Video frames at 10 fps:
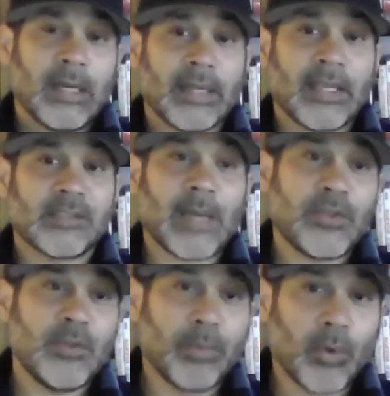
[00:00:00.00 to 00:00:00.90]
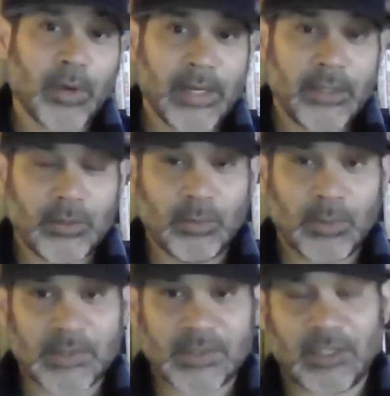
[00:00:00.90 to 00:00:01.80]
against Matthew Boyd, who
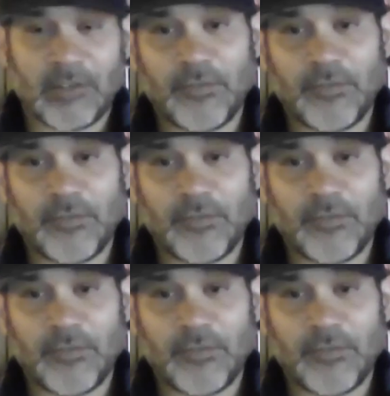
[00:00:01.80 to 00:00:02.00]
was the